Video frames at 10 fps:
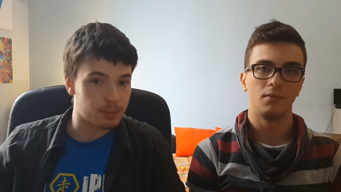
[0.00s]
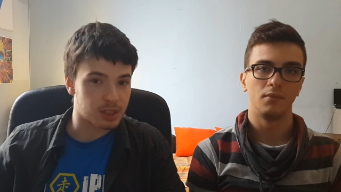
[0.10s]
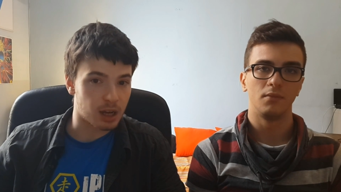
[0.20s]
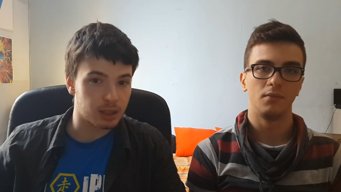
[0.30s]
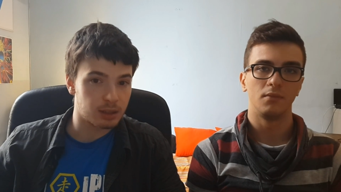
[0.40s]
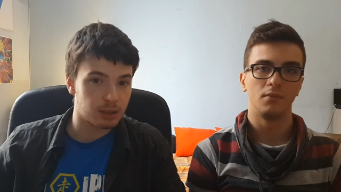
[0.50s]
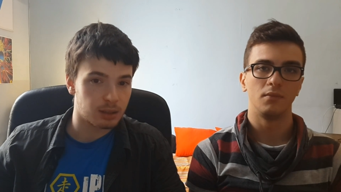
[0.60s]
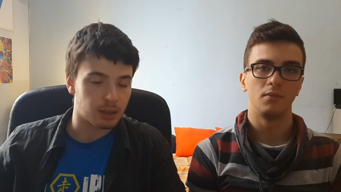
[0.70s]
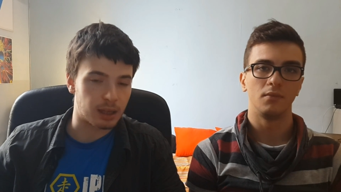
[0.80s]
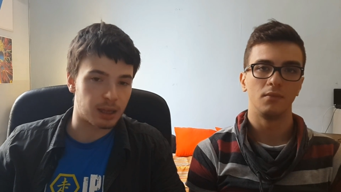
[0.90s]
Speaker 1: website,
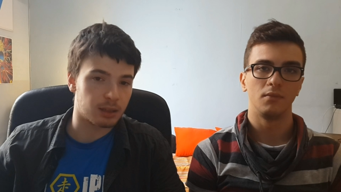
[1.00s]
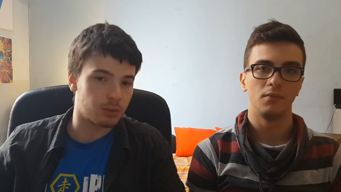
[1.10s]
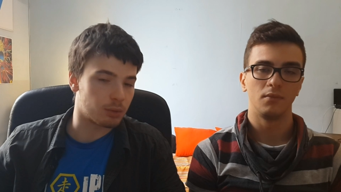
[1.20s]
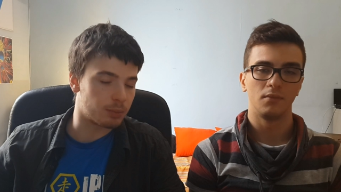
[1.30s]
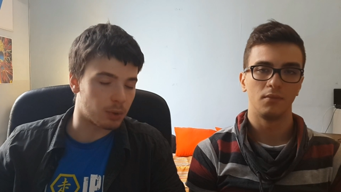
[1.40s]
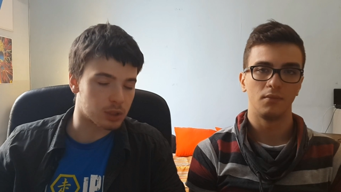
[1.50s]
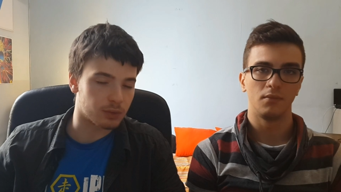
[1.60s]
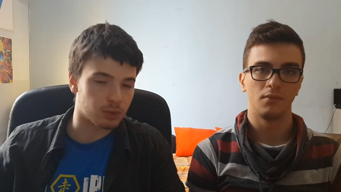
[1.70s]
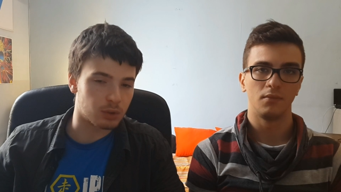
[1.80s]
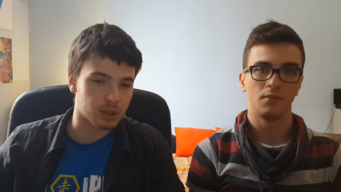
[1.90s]
and we will post,
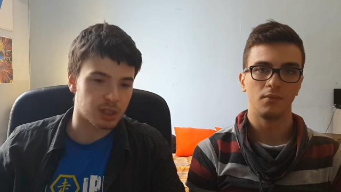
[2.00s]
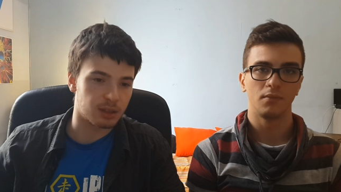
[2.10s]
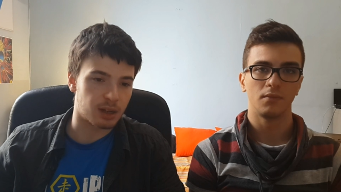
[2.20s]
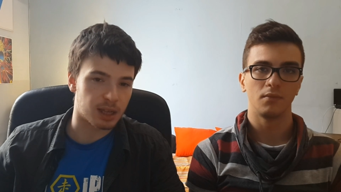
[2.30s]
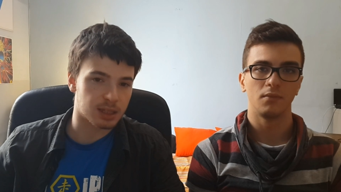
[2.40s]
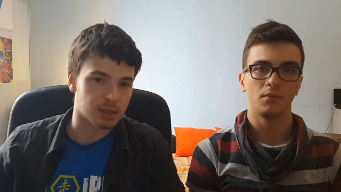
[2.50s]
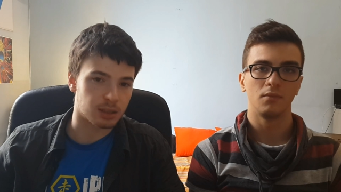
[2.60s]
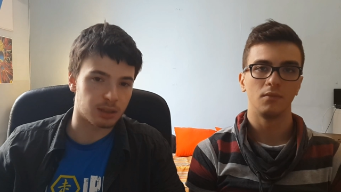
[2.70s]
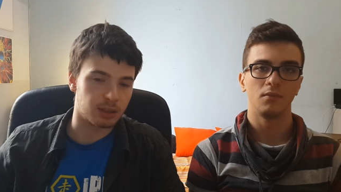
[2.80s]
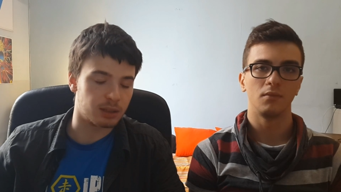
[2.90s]
of course, the address
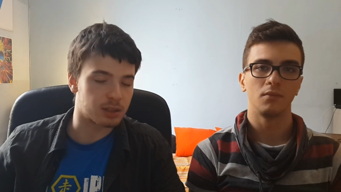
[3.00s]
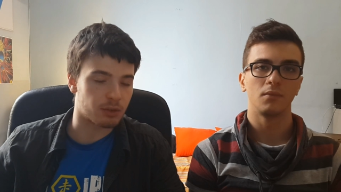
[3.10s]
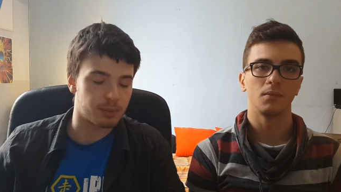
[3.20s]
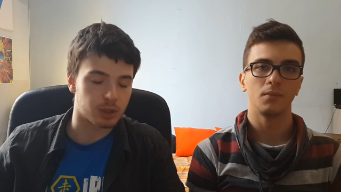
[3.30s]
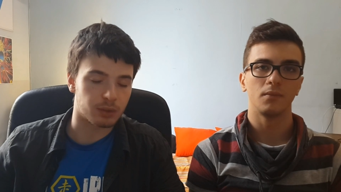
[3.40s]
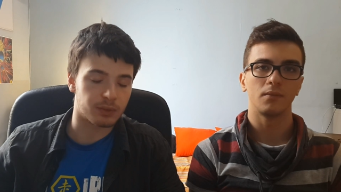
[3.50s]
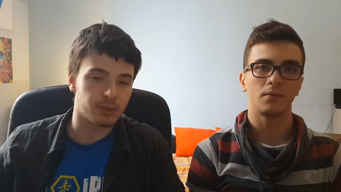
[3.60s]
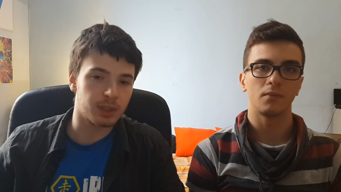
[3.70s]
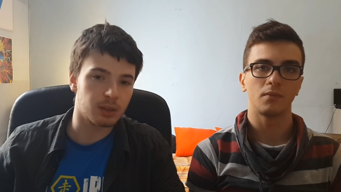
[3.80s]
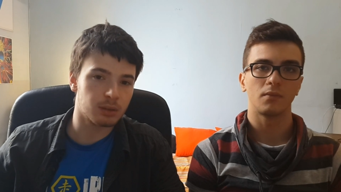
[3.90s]
in the description of the
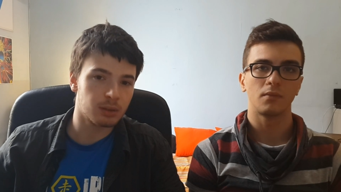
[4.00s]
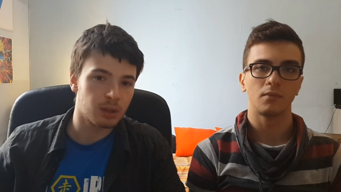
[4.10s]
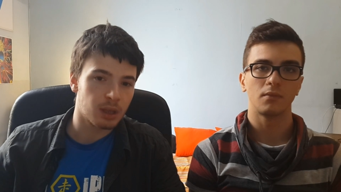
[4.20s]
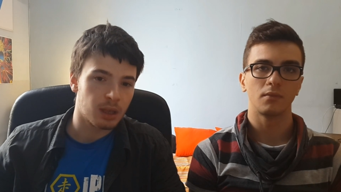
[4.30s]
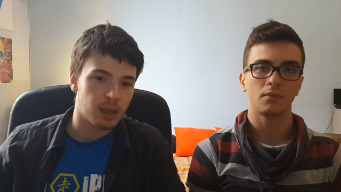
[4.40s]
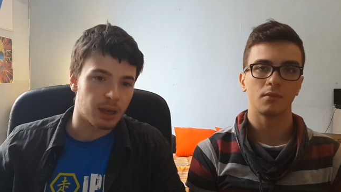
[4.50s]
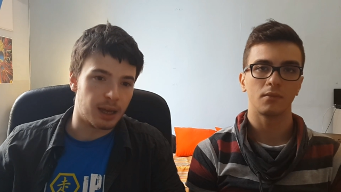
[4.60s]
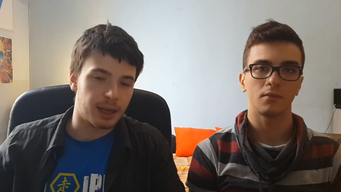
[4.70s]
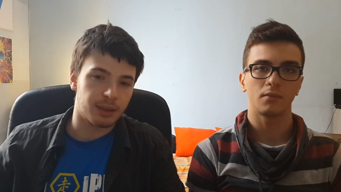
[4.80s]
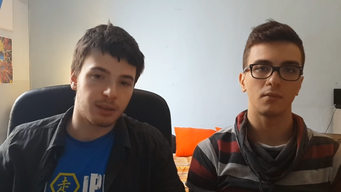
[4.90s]
video,
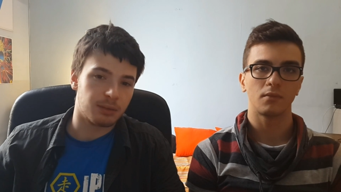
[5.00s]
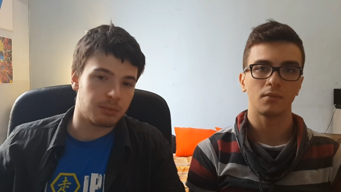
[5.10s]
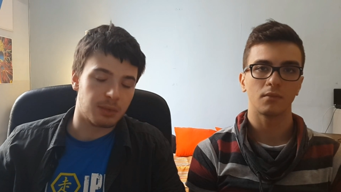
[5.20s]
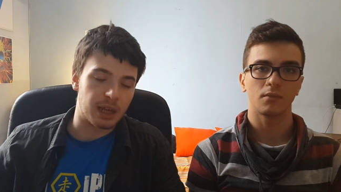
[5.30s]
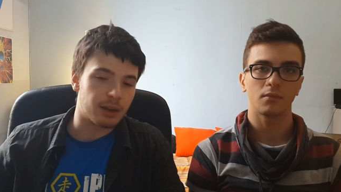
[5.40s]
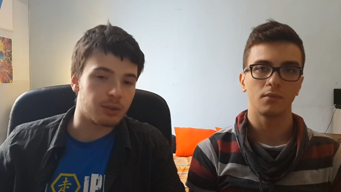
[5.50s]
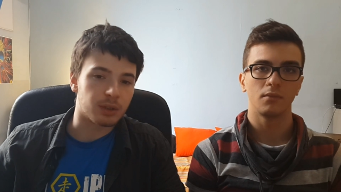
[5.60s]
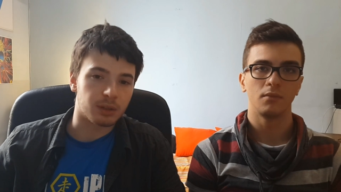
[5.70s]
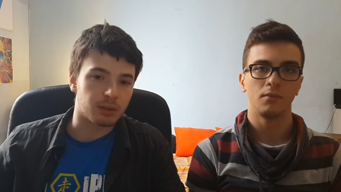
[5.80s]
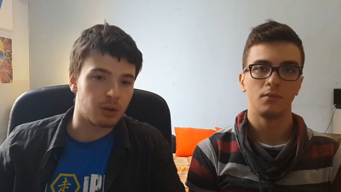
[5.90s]
and there you
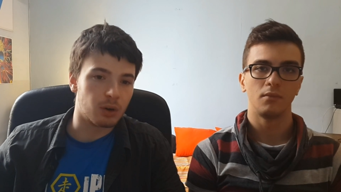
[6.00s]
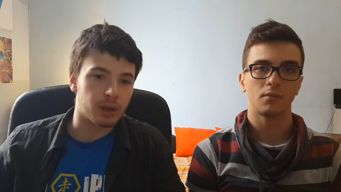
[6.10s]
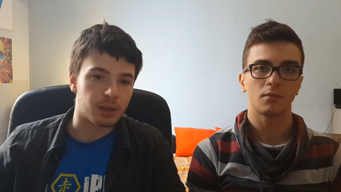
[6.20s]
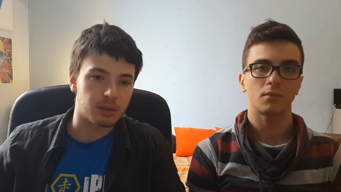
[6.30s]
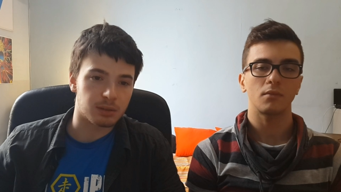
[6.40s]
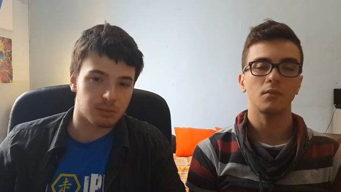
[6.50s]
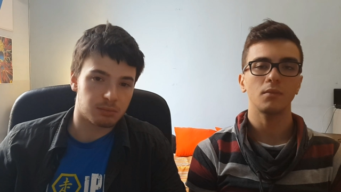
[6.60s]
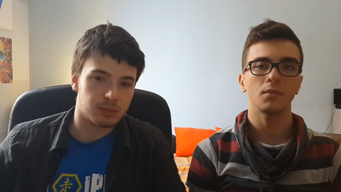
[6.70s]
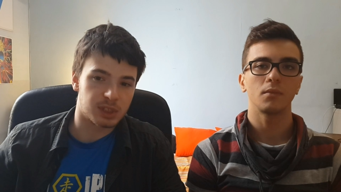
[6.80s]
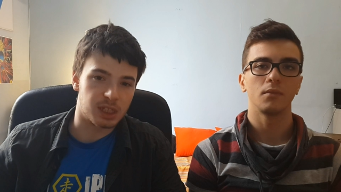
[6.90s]
can go and
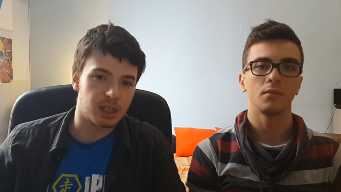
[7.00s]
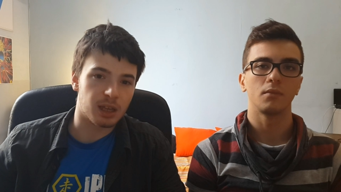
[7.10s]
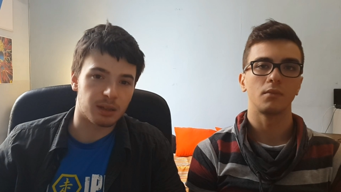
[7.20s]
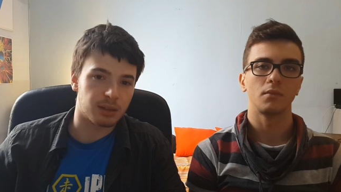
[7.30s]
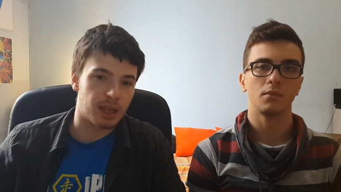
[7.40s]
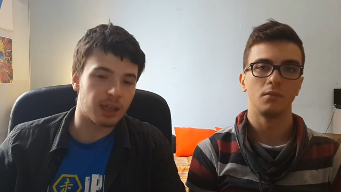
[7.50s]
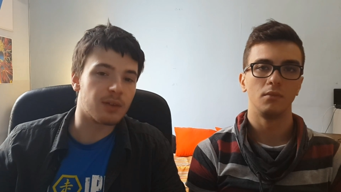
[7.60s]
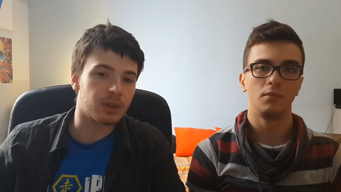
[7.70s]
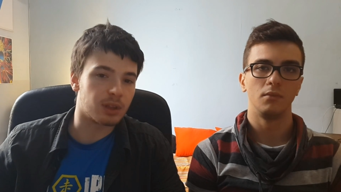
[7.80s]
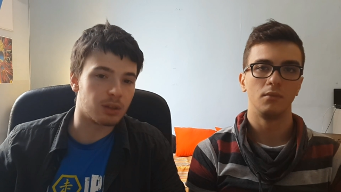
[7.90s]
see and take
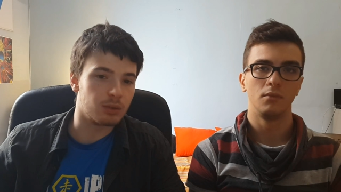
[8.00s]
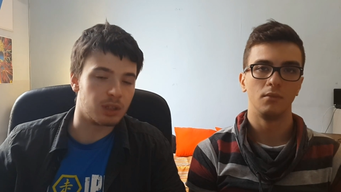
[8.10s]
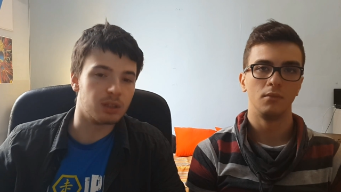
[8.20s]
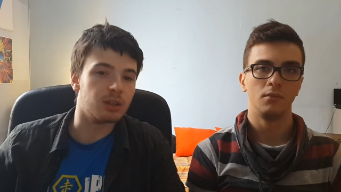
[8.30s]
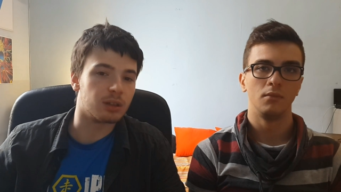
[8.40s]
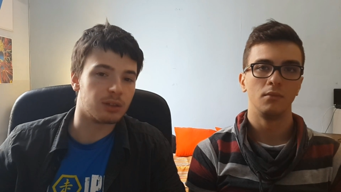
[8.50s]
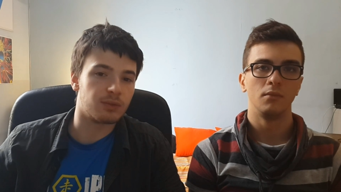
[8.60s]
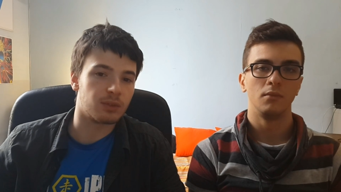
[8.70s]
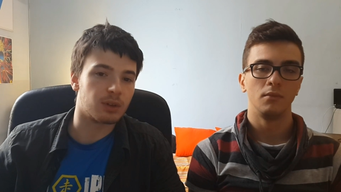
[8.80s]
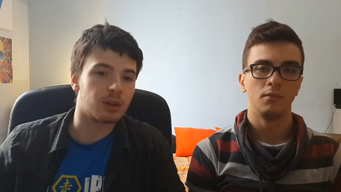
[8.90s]
everything you need
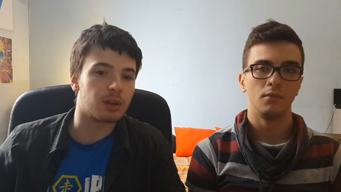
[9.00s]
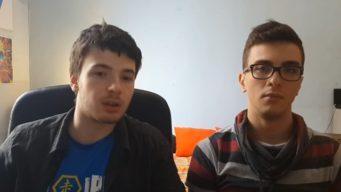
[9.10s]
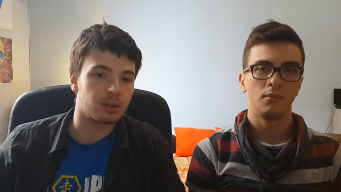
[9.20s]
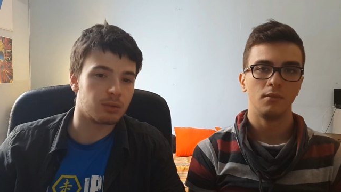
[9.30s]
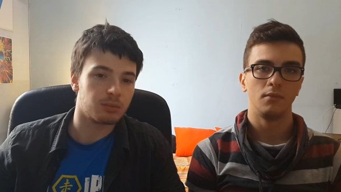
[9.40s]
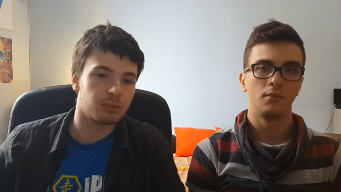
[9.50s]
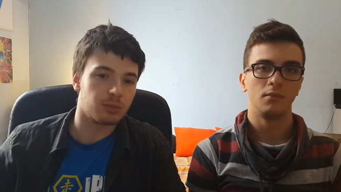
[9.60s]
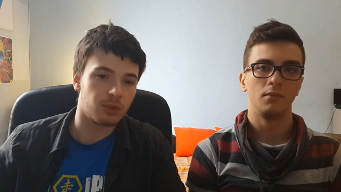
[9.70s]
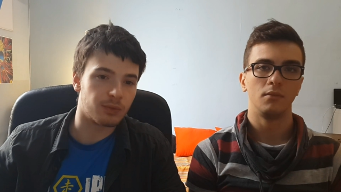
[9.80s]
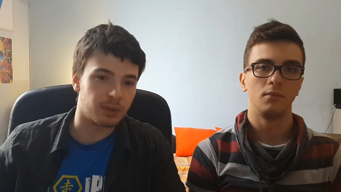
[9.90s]
if uh,
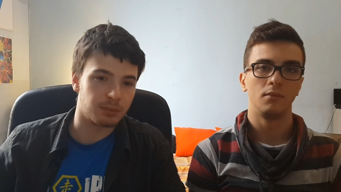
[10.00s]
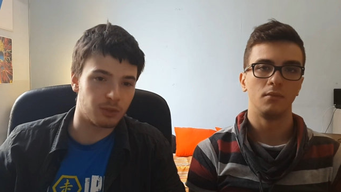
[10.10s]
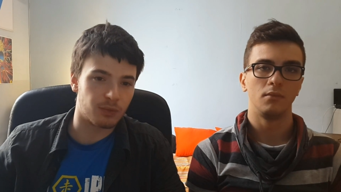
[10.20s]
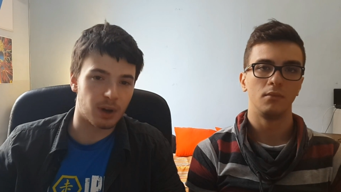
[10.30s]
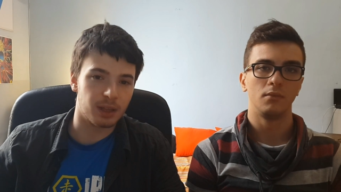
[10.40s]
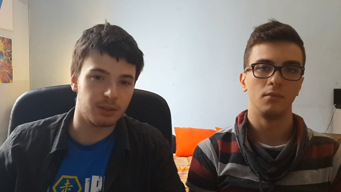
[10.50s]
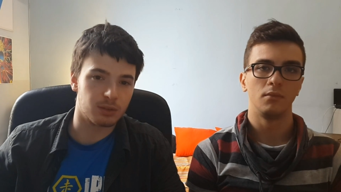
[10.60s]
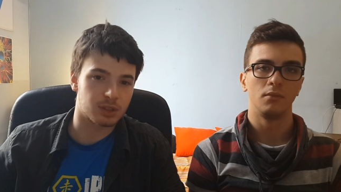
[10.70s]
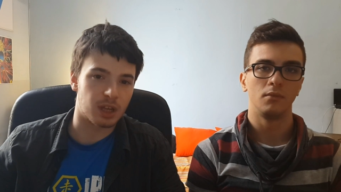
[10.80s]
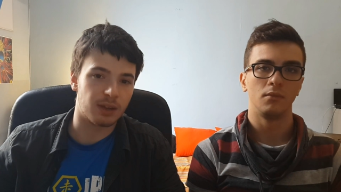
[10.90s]
you, you find
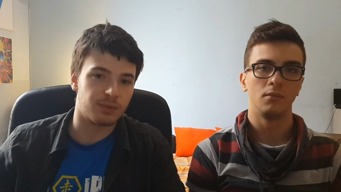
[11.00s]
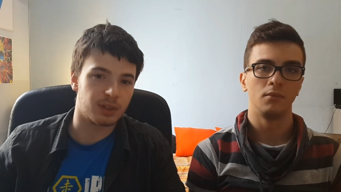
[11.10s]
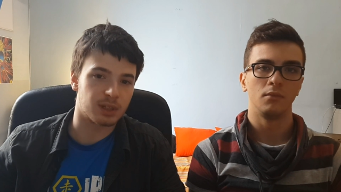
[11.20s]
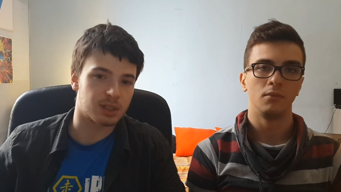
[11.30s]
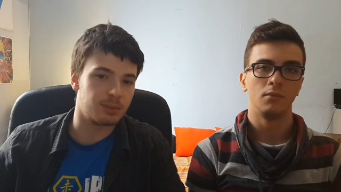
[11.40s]
yourself in a